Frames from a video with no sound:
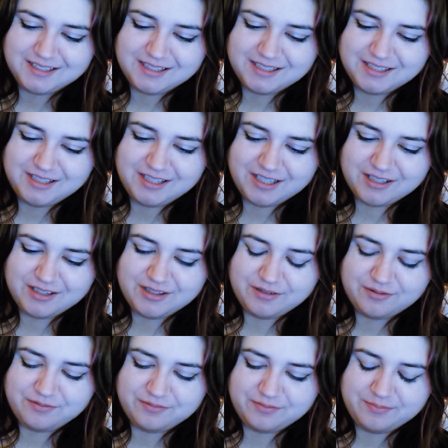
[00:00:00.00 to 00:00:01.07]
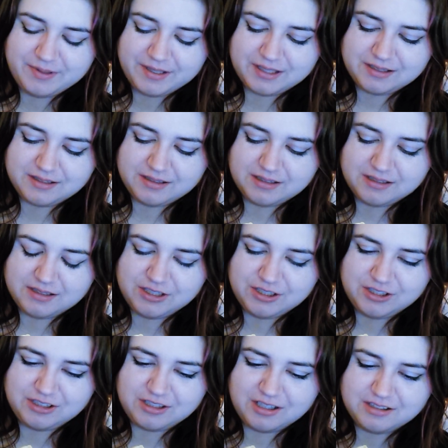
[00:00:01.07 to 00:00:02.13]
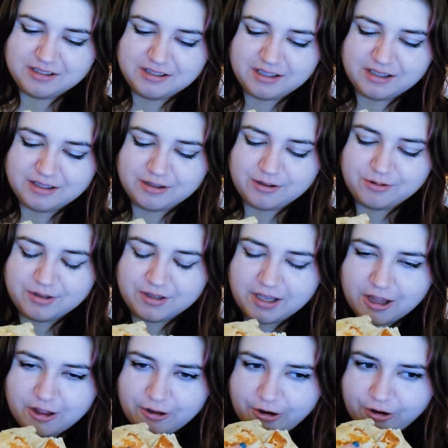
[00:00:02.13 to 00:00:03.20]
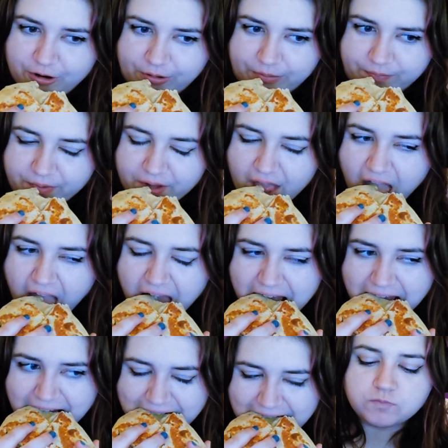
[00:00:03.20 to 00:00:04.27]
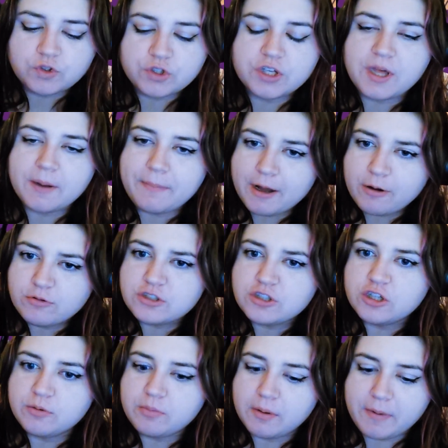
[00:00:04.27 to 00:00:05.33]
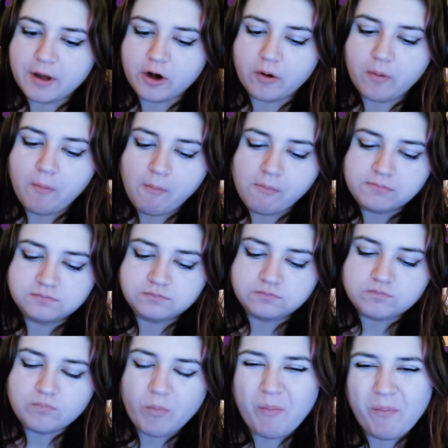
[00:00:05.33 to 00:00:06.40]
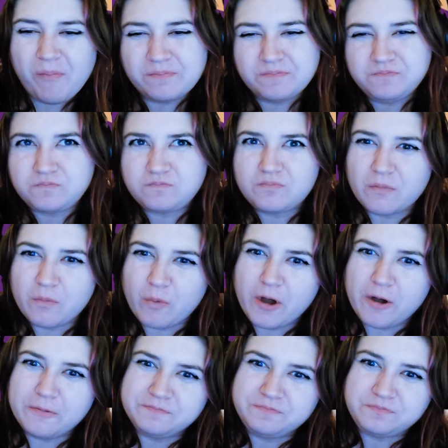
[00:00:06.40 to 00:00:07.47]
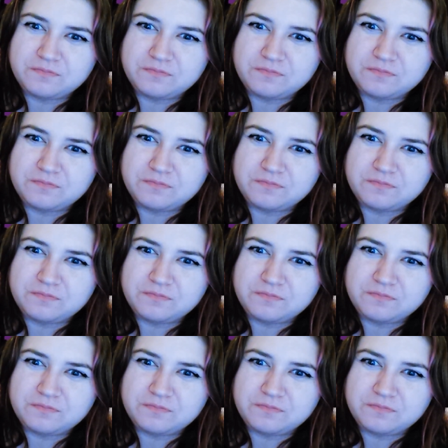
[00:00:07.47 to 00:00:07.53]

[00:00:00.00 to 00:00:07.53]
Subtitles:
the mix, it just doesn't like go together at all. Yeah, that bite was a little bit better. Well,